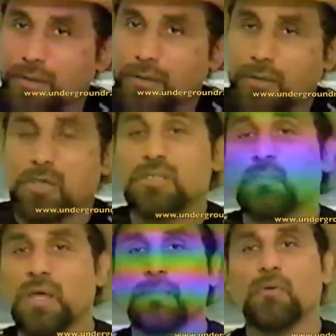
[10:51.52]
Because the
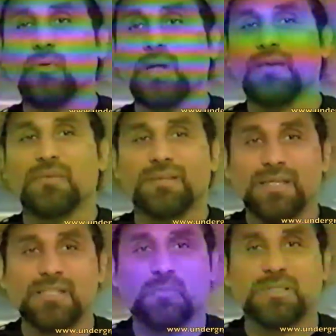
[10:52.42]
people who live in
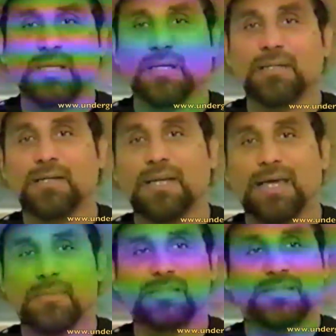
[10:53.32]
these particular
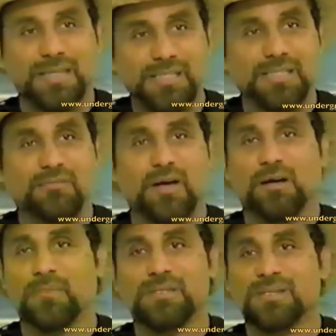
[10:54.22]
climates, these
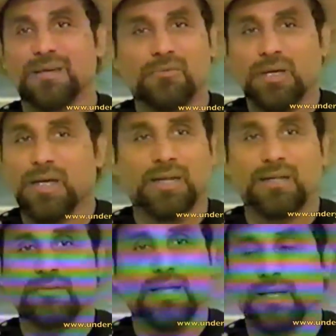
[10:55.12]
environments, we ain't
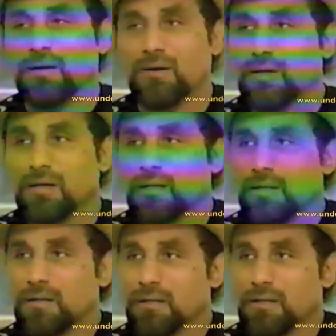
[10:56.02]
living that long.
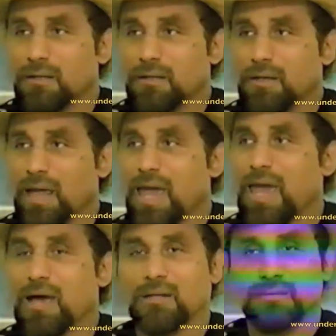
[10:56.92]

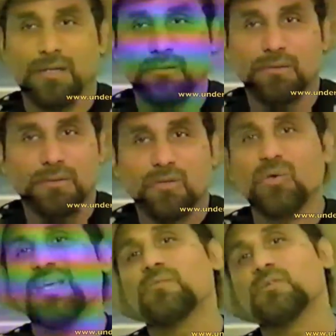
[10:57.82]
Hell no.
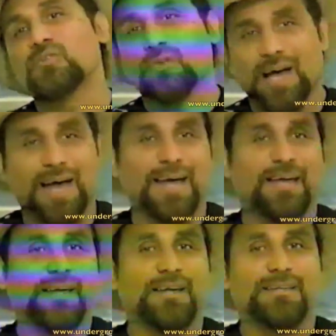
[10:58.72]
Don't even try
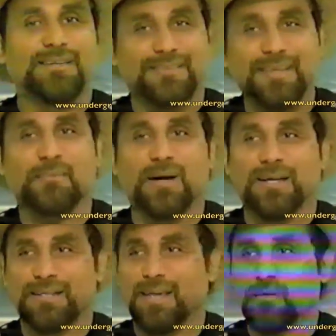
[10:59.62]
to think
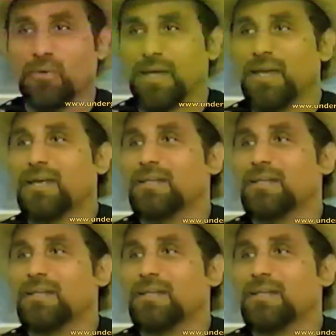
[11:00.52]
about it that way.